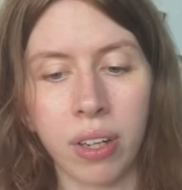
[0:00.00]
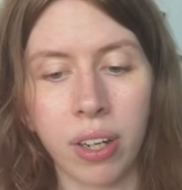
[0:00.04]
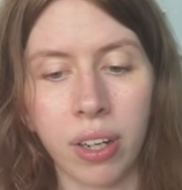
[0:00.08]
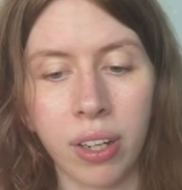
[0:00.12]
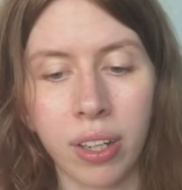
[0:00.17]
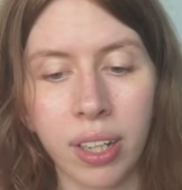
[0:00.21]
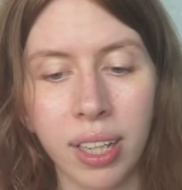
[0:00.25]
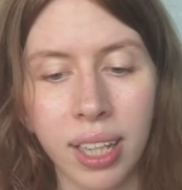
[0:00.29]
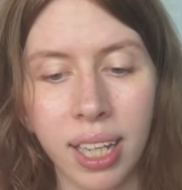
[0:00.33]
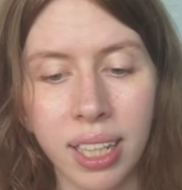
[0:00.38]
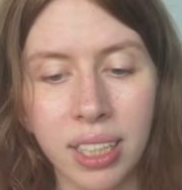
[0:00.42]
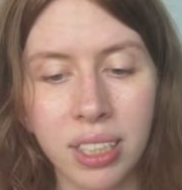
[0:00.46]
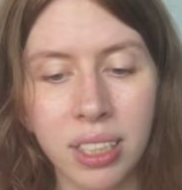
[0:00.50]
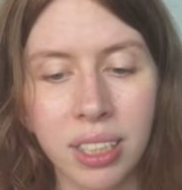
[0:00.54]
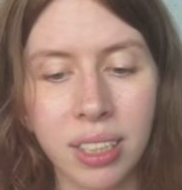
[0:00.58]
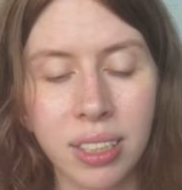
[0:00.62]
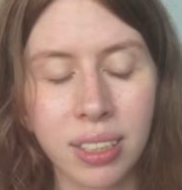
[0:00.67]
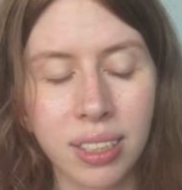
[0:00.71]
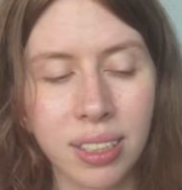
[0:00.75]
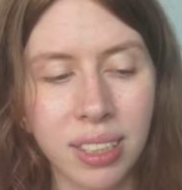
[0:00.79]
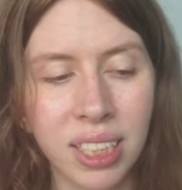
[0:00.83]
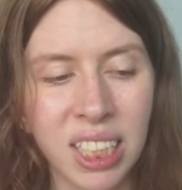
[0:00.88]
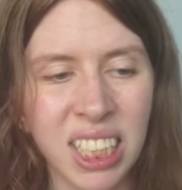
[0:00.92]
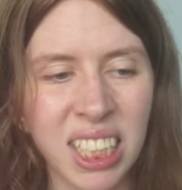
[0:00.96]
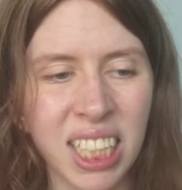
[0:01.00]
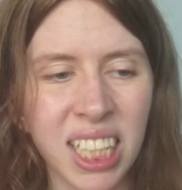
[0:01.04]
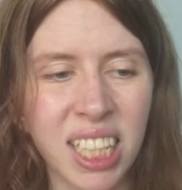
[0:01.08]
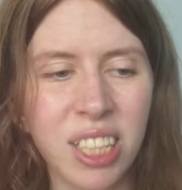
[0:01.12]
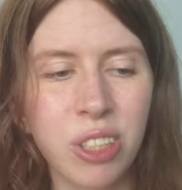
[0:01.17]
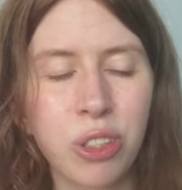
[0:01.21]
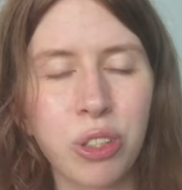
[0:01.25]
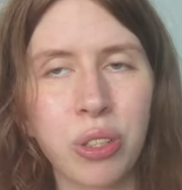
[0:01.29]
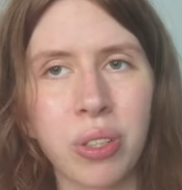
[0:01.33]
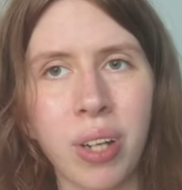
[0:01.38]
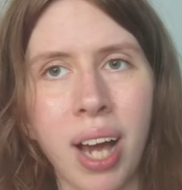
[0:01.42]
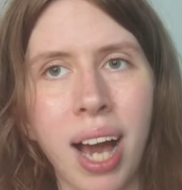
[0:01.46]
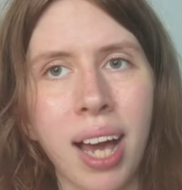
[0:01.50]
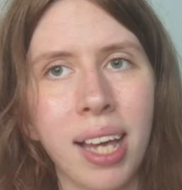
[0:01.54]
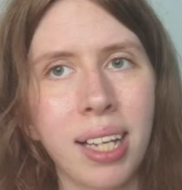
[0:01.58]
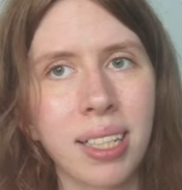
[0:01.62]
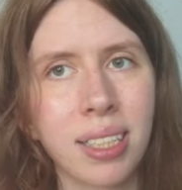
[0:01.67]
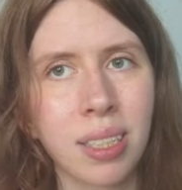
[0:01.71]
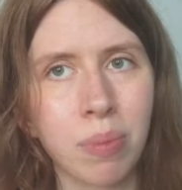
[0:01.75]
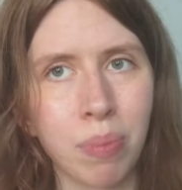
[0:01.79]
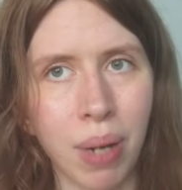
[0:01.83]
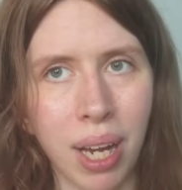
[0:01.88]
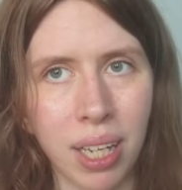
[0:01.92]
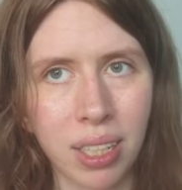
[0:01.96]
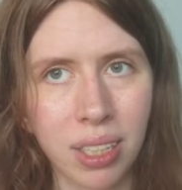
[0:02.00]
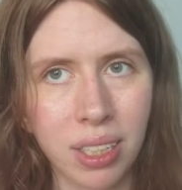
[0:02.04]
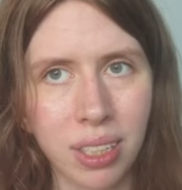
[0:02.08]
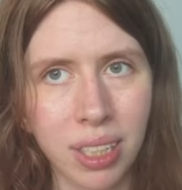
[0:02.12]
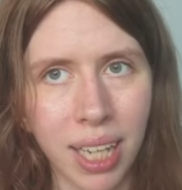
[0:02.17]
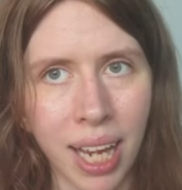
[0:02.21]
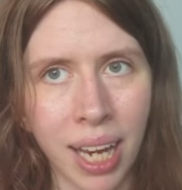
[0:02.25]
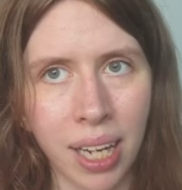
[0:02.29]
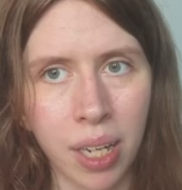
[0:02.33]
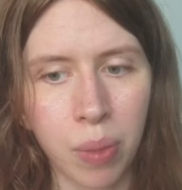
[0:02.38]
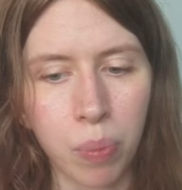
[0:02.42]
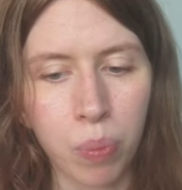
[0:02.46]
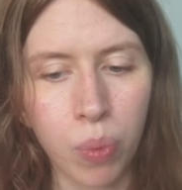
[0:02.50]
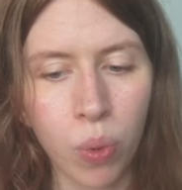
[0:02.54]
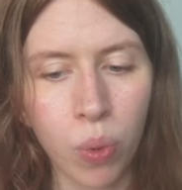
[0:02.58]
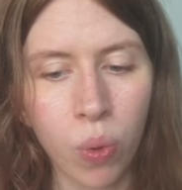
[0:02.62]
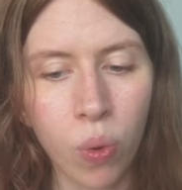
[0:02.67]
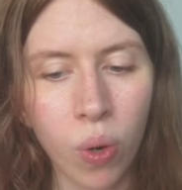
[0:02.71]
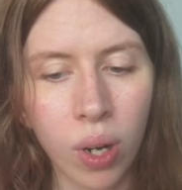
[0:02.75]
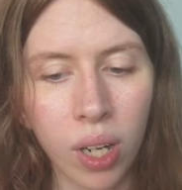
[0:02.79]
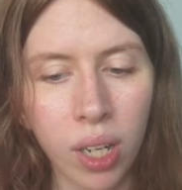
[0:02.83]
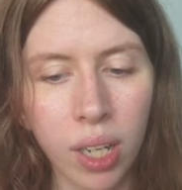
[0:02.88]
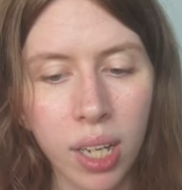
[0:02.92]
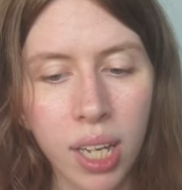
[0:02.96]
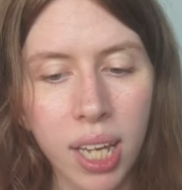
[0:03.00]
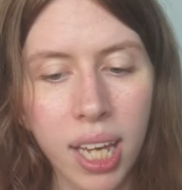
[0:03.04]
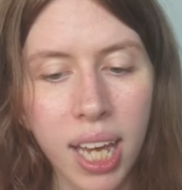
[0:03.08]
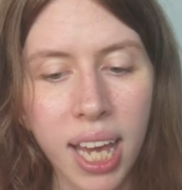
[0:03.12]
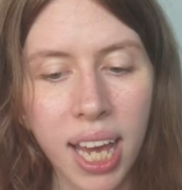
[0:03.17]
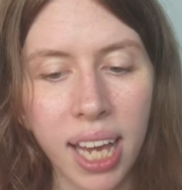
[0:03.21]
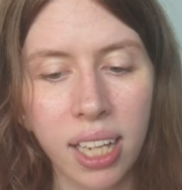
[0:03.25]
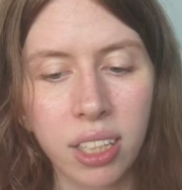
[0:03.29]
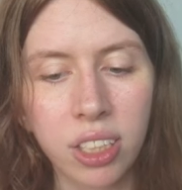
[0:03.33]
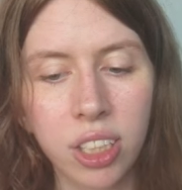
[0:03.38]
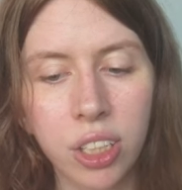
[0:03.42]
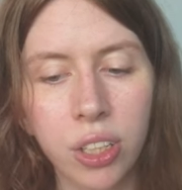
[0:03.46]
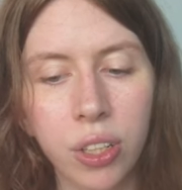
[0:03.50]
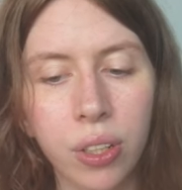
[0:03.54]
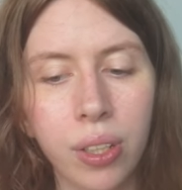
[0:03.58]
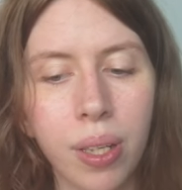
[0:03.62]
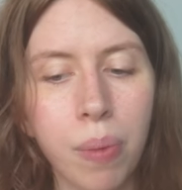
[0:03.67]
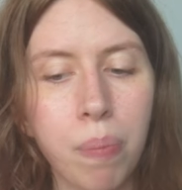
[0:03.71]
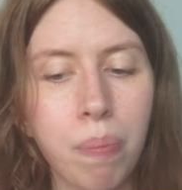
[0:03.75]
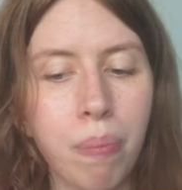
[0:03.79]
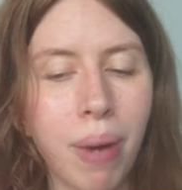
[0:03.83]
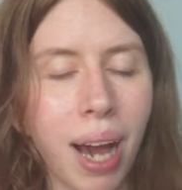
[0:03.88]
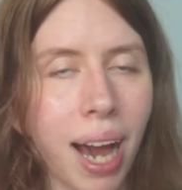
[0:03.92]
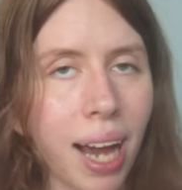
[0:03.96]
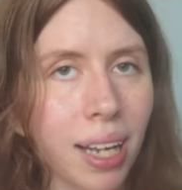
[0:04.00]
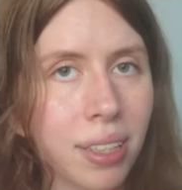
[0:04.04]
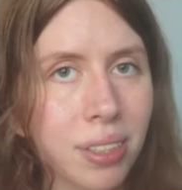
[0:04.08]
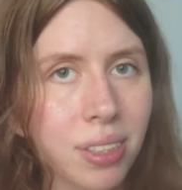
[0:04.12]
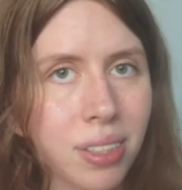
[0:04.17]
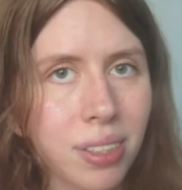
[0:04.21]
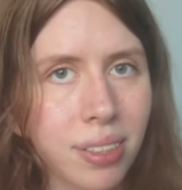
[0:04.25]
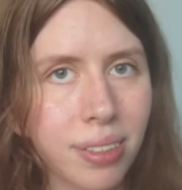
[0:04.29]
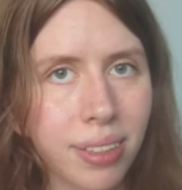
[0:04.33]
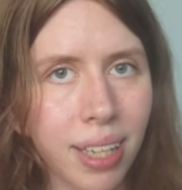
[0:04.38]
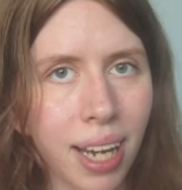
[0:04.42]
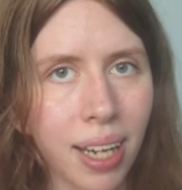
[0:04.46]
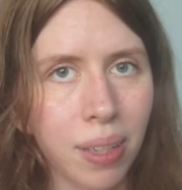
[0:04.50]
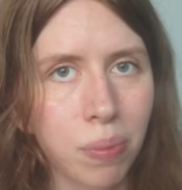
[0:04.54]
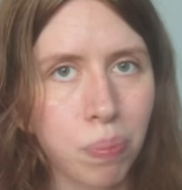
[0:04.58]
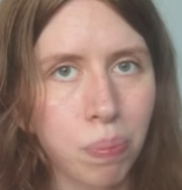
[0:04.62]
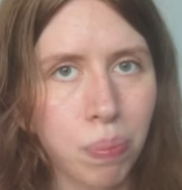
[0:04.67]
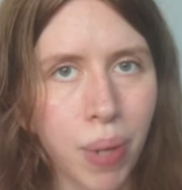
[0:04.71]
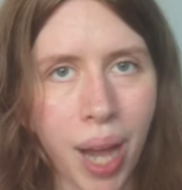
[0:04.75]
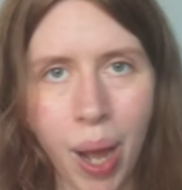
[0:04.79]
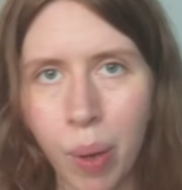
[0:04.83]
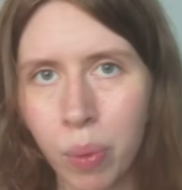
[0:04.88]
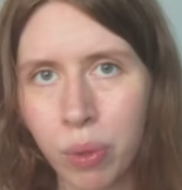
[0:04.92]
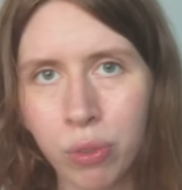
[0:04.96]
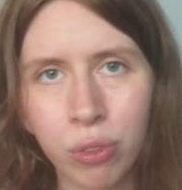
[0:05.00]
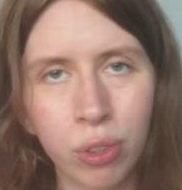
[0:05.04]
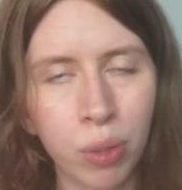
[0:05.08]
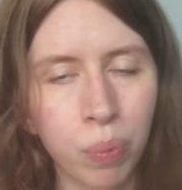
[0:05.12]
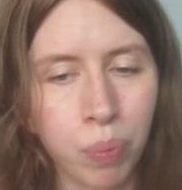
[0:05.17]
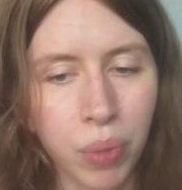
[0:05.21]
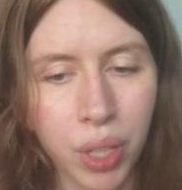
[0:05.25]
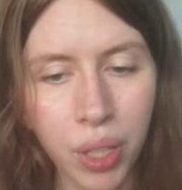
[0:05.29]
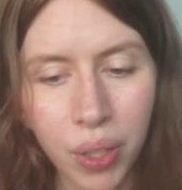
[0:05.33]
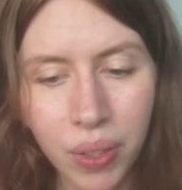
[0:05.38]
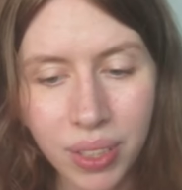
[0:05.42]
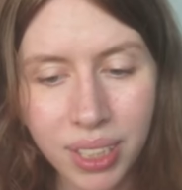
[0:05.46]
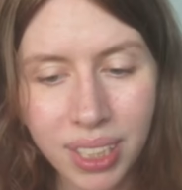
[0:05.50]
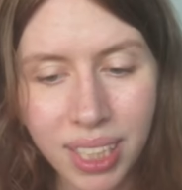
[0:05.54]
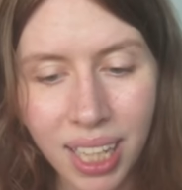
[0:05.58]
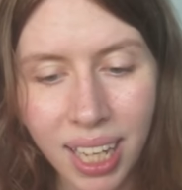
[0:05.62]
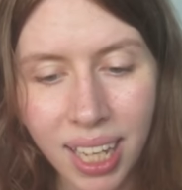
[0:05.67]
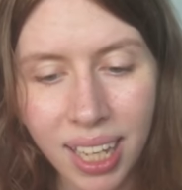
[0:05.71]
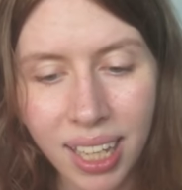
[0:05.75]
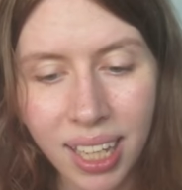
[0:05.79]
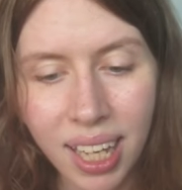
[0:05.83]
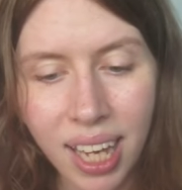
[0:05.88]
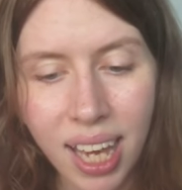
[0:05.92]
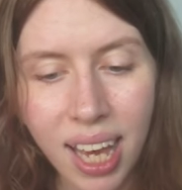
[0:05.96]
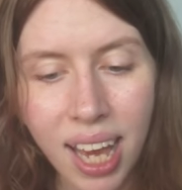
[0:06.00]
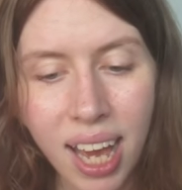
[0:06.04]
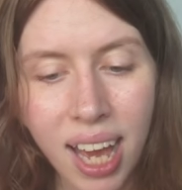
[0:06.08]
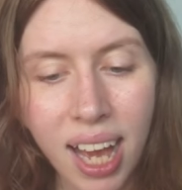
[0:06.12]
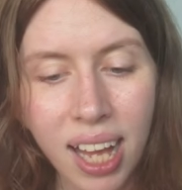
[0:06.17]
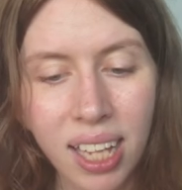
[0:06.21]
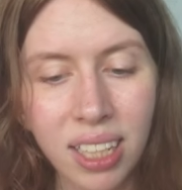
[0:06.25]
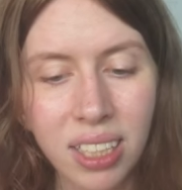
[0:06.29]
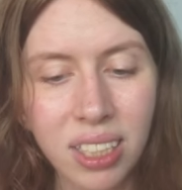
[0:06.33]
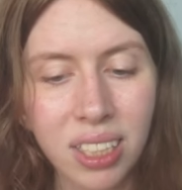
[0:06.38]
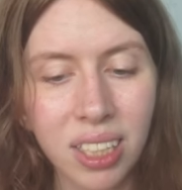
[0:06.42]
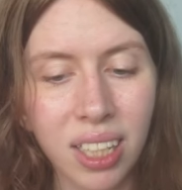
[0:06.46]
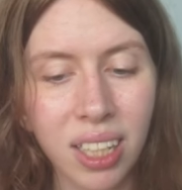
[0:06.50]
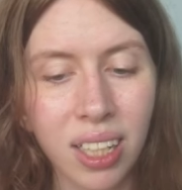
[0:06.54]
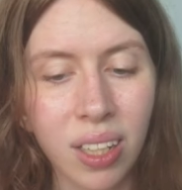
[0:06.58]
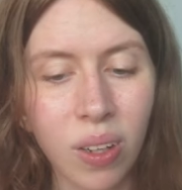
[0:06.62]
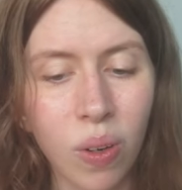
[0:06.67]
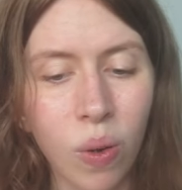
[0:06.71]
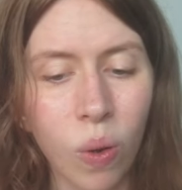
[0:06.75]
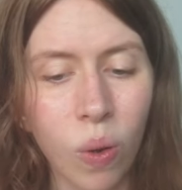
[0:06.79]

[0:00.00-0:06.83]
her. Like, she didn't try as much anymore, and she couldn't match that powerful music. She